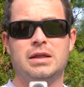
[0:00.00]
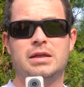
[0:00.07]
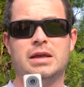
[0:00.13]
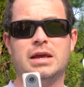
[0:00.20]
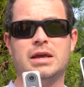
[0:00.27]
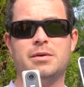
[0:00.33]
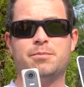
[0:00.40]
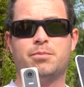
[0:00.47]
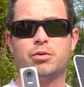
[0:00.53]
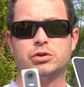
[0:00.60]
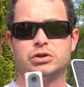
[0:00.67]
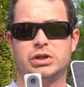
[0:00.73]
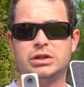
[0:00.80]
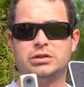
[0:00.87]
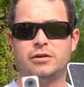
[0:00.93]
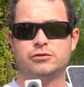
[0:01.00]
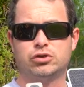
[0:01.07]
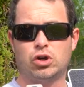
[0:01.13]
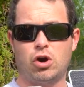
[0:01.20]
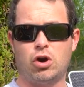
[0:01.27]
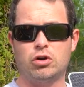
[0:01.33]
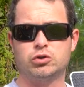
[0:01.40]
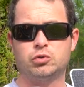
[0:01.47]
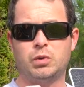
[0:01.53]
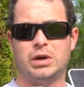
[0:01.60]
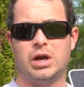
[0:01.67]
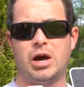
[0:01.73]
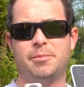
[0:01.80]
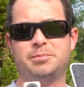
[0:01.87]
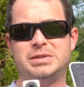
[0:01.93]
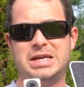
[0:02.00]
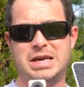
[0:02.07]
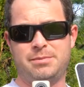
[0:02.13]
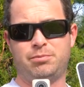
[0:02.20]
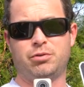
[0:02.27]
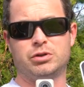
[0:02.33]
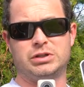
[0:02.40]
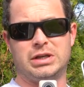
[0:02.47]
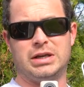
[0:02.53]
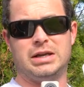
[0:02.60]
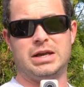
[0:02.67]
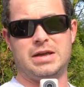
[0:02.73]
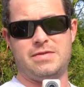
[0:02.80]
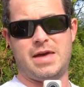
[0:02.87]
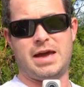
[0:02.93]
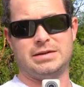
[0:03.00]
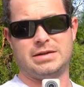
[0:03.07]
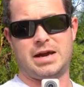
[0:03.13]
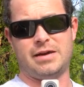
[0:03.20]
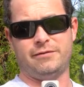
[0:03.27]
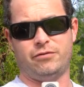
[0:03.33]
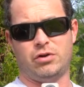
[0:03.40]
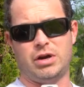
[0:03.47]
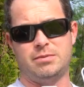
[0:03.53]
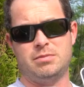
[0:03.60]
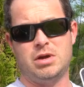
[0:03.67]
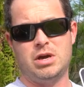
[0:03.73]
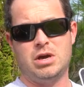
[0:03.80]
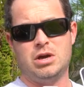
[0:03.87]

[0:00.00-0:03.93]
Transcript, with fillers: The percent of charge went up 10% in that time frame.